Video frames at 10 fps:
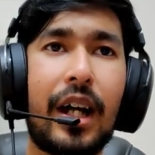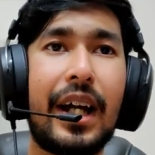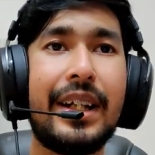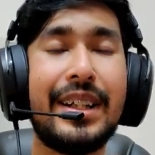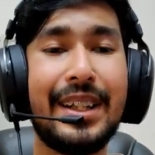
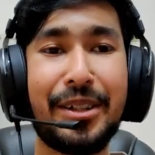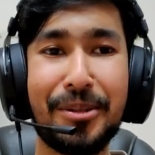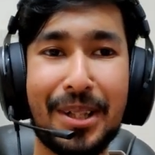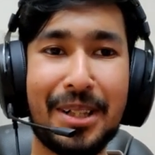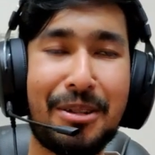I need
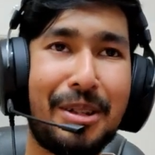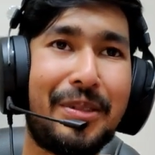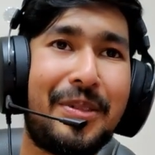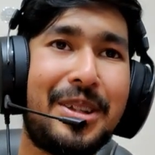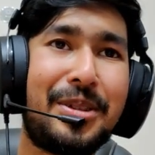to get rid
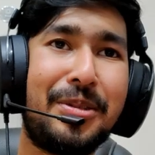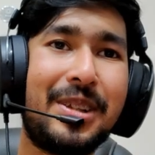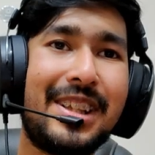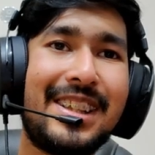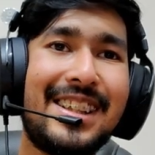of his
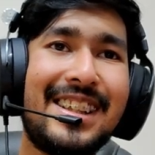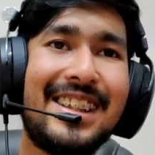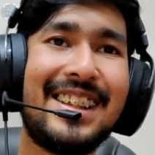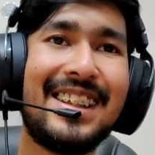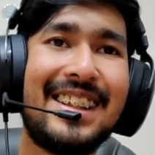Togekiss,